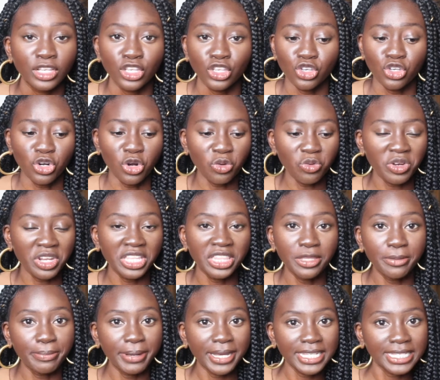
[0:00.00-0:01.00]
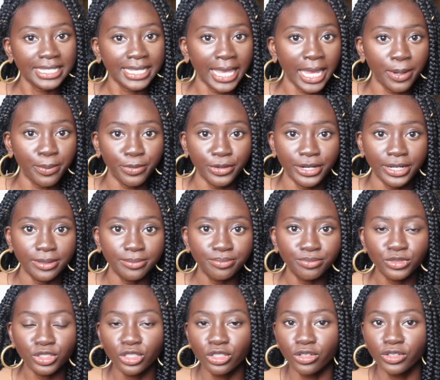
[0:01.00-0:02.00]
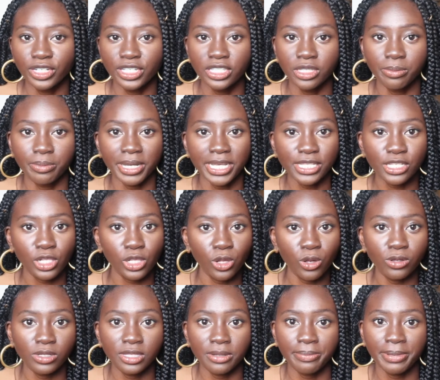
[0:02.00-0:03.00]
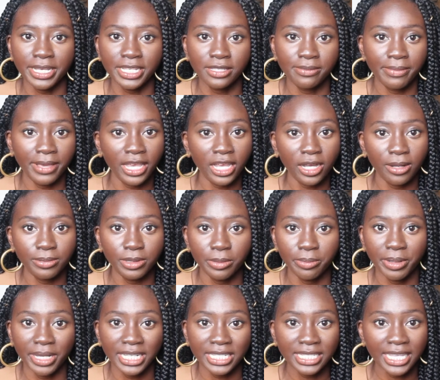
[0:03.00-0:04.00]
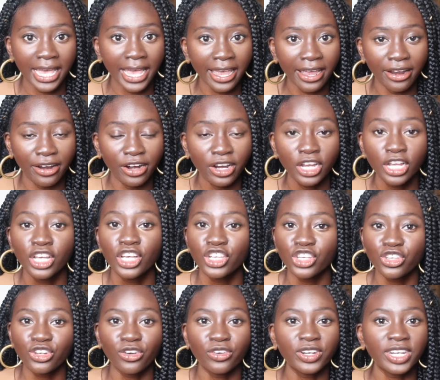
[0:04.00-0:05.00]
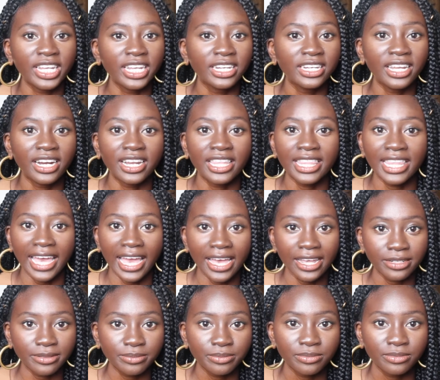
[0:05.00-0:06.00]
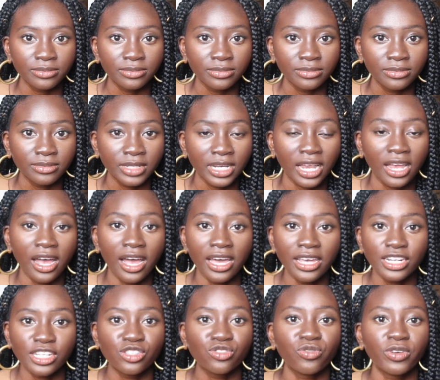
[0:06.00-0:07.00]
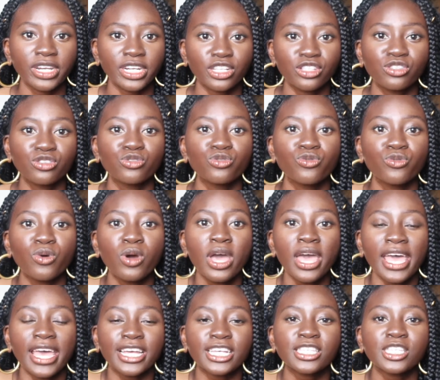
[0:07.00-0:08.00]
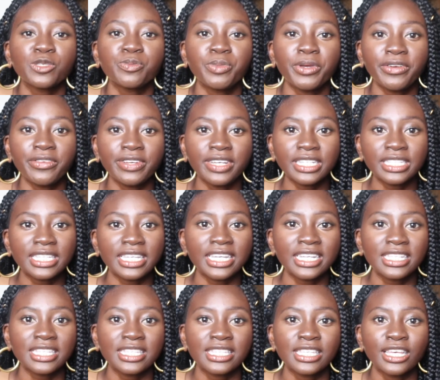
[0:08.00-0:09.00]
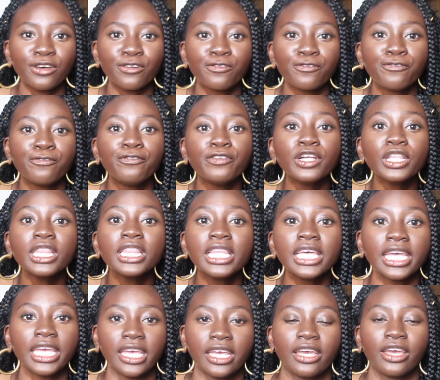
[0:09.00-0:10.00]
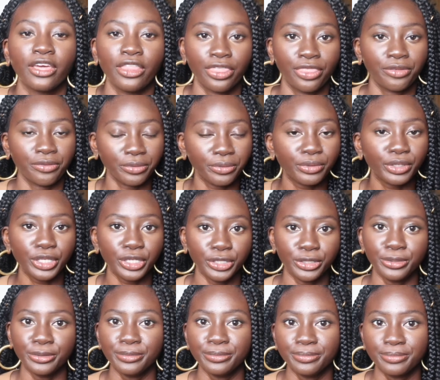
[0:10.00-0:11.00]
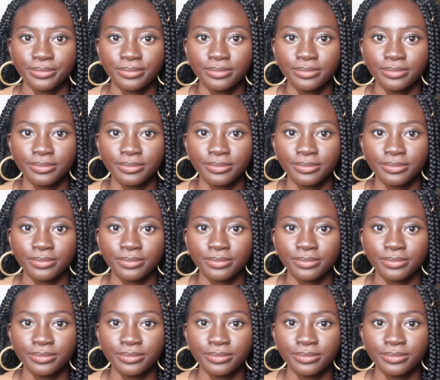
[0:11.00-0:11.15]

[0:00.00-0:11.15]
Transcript: You don't need the best camera. You don't need the best clothes, the best makeup, the best hair. You don't need none of that. God is ready to experience itself fully through you.